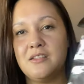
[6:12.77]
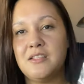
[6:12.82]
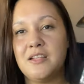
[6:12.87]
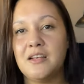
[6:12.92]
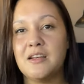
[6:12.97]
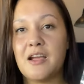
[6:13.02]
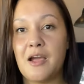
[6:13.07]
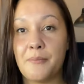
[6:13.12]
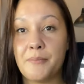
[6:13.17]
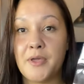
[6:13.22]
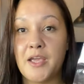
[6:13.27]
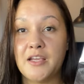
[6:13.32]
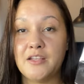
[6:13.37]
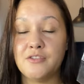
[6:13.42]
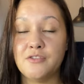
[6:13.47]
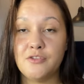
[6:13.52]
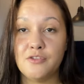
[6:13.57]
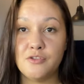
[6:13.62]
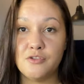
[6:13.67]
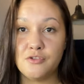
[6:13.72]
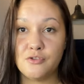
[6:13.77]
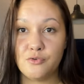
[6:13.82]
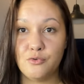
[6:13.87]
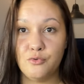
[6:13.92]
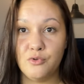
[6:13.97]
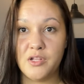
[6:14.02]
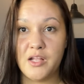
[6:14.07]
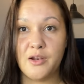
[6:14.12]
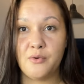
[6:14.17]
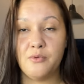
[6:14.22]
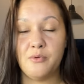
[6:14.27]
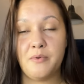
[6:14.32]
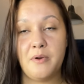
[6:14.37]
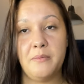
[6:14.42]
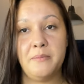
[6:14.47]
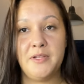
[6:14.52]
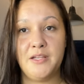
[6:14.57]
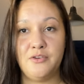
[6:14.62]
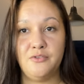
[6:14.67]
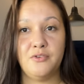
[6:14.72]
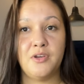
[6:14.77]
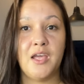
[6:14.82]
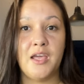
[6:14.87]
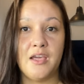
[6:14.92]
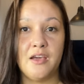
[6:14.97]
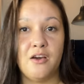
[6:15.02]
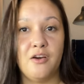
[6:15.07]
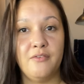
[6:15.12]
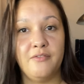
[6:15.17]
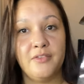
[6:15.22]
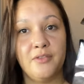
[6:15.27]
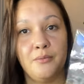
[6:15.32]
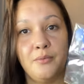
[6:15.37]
send cupcakes to the school and we'll probably do cake over the